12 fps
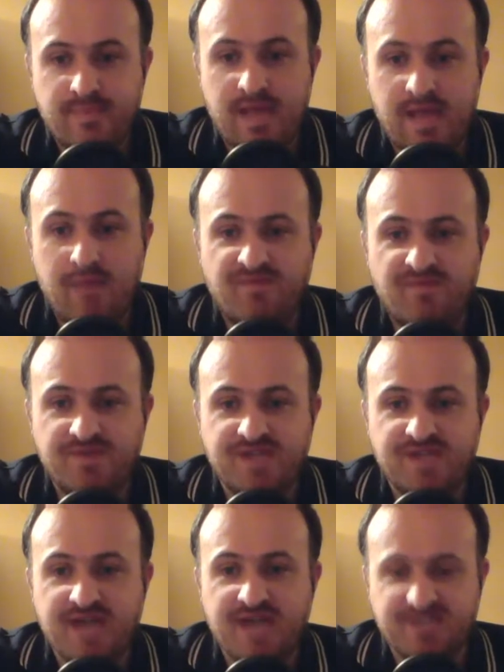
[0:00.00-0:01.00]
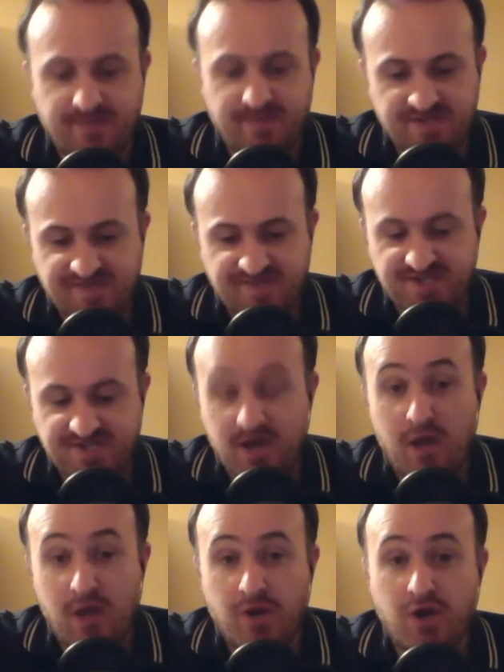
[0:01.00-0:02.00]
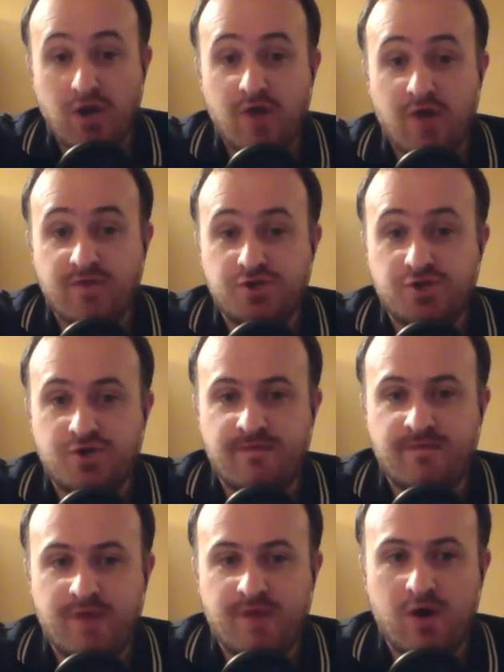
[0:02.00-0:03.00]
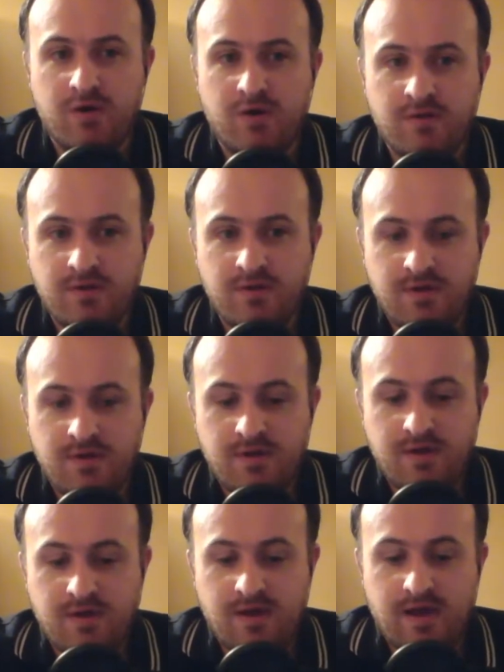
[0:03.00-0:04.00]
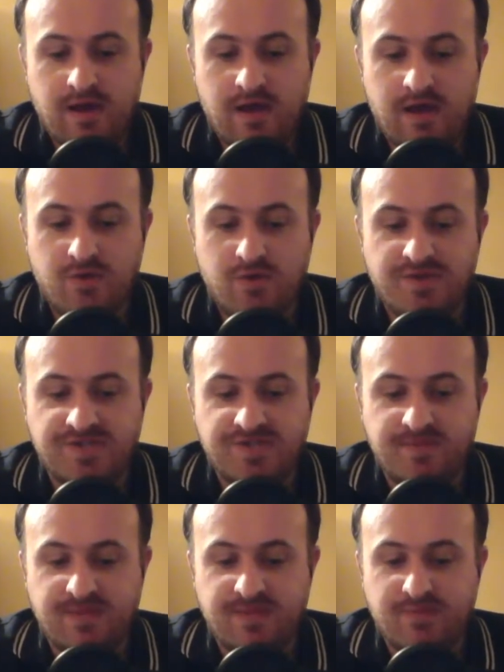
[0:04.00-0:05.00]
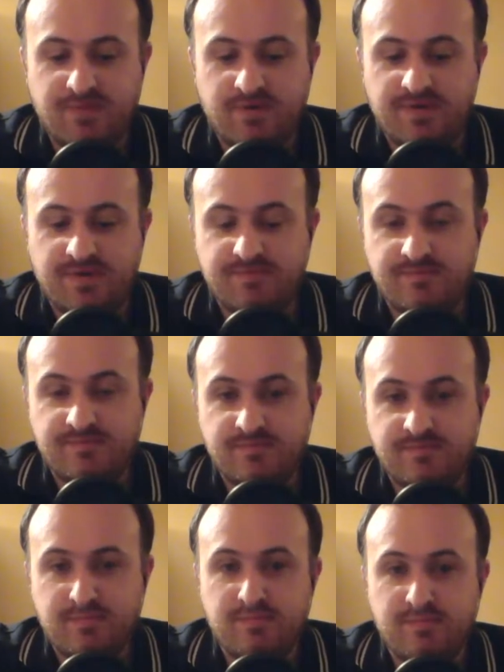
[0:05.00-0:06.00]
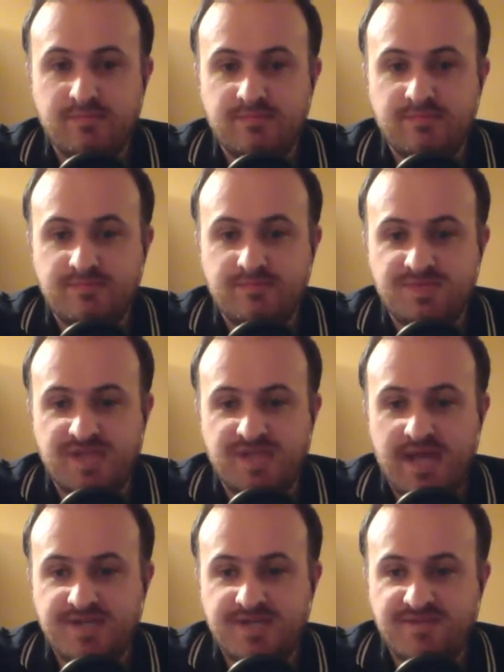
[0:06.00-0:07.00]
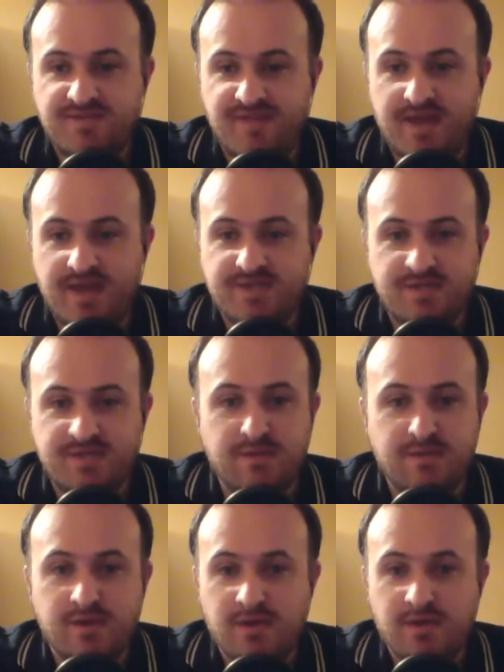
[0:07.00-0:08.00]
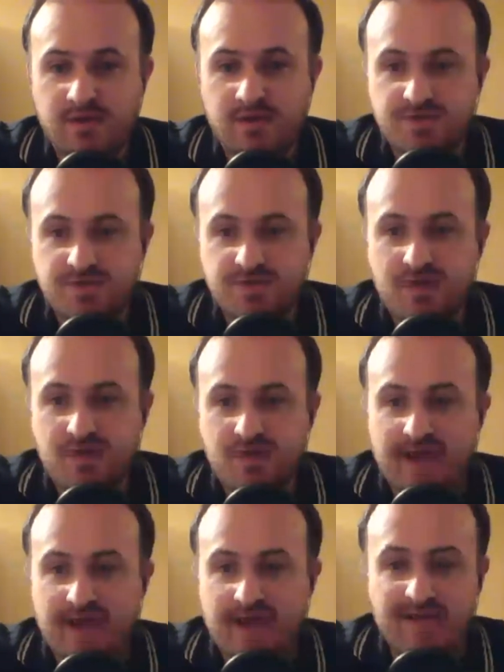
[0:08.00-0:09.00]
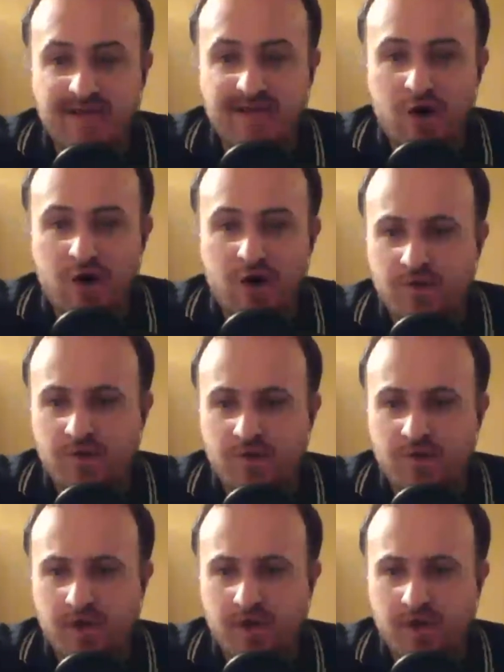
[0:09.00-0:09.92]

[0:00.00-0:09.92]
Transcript: yeah. I'm enthusiastic about these things. I want to uncover the truth. I don't want to see people and snakes and fakes and scumbags get let off the hook.